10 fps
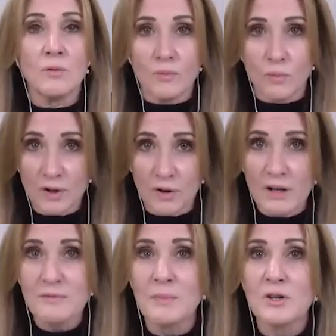what are
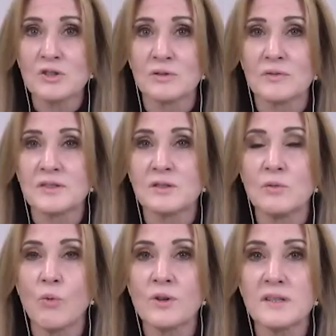your emotional and physical
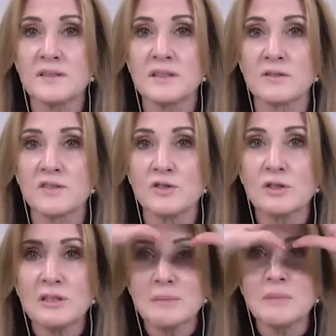warning signals? So
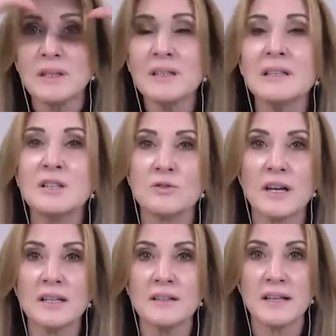you're immediately
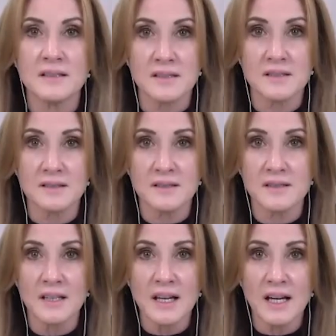creating that distance
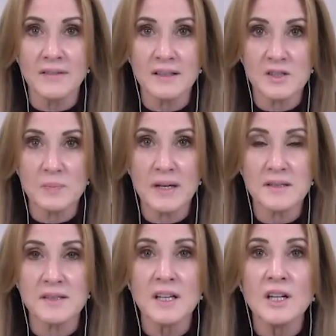and that
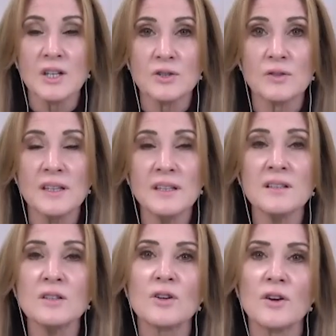space. You then
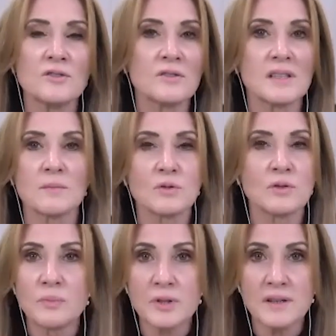can go into some sort
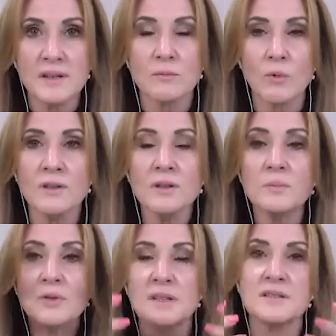of breathing. And one of the
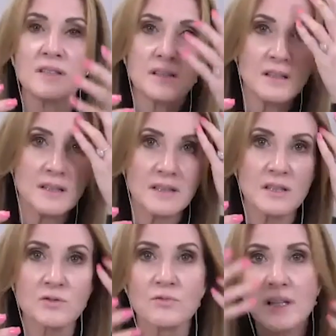breathing techniques that
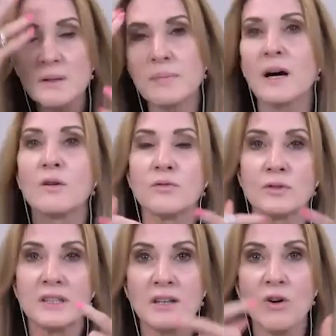is really powerful
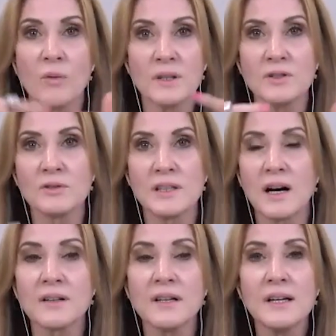in calming you down